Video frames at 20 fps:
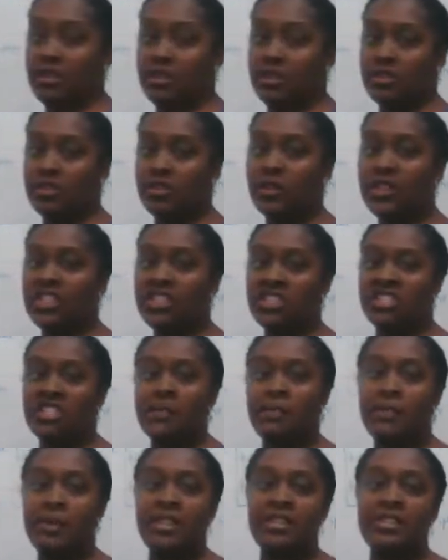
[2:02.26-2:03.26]
So it just
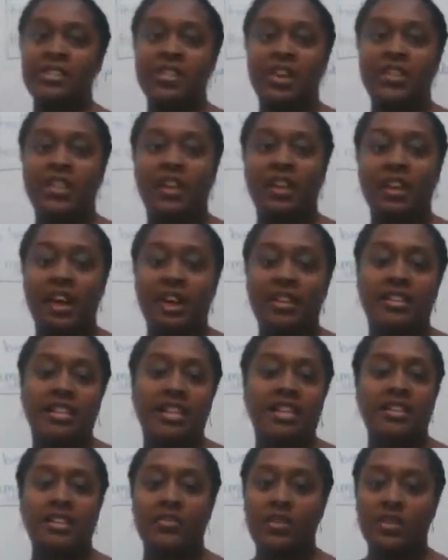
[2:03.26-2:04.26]
depends on the
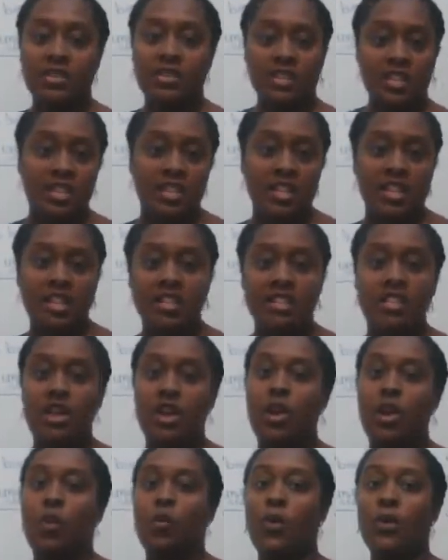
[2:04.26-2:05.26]
context of your sentence,
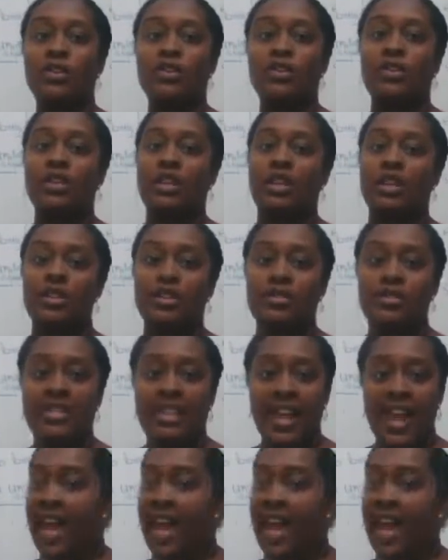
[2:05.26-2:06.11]
whether you're going to use an